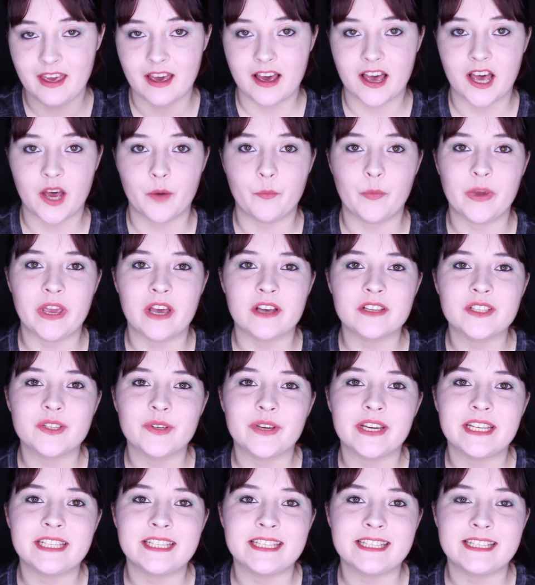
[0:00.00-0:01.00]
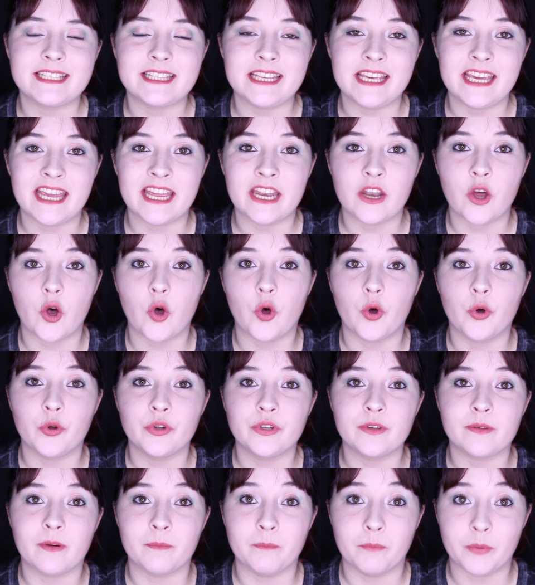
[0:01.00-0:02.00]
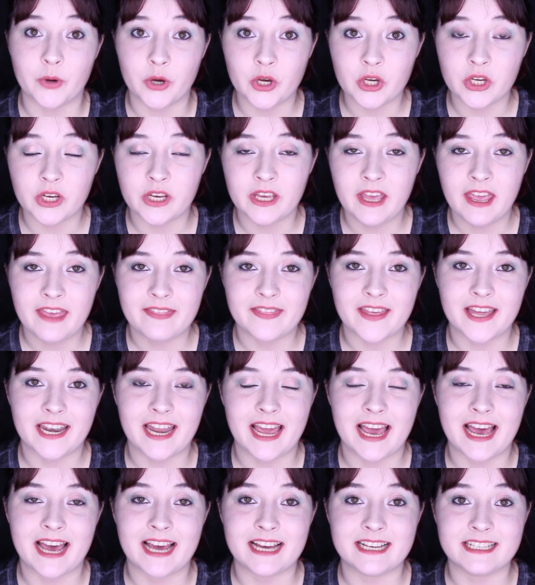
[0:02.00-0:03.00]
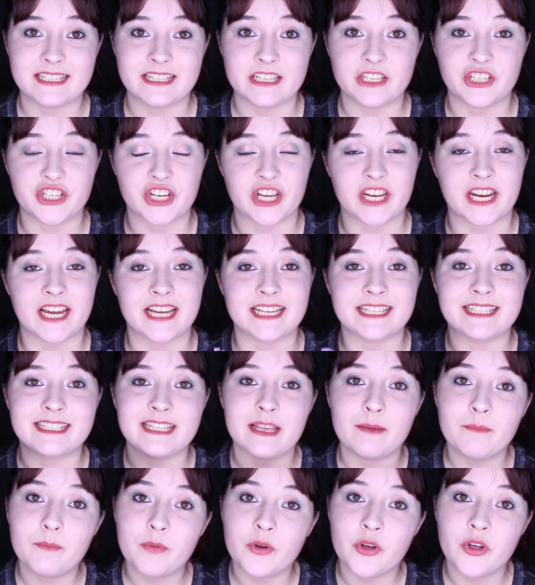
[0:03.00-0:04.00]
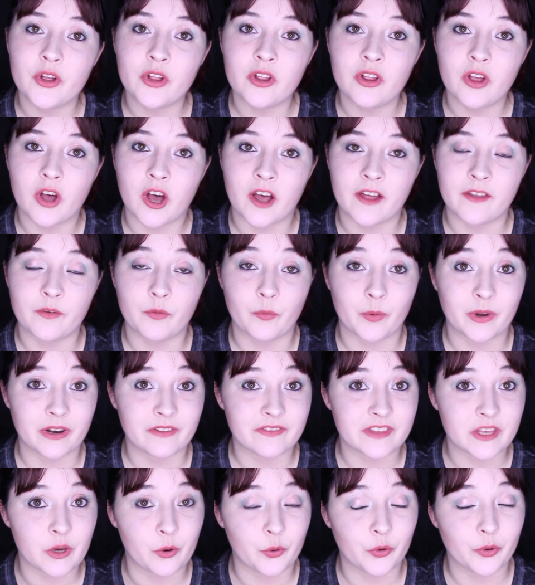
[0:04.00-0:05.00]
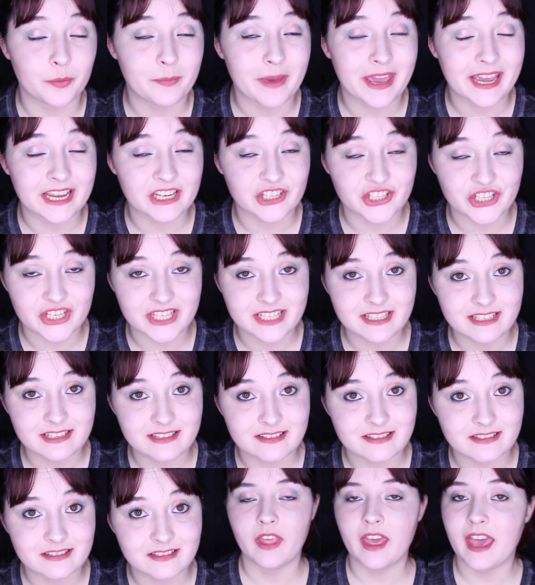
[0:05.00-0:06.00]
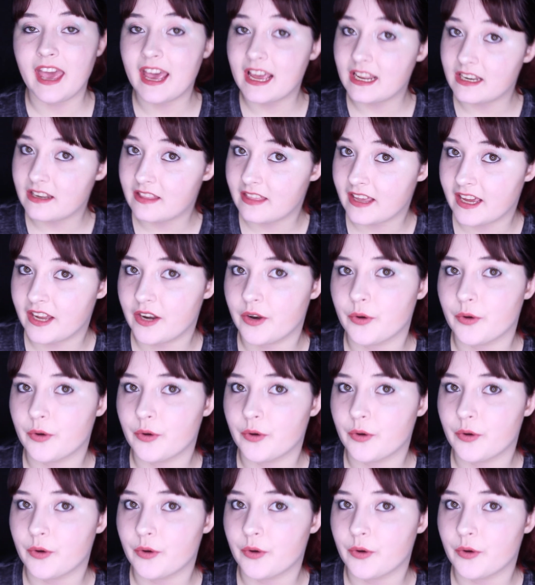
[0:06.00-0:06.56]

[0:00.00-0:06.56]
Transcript: We also get to see an old book that has the Jedi symbol on one of the old pages. And then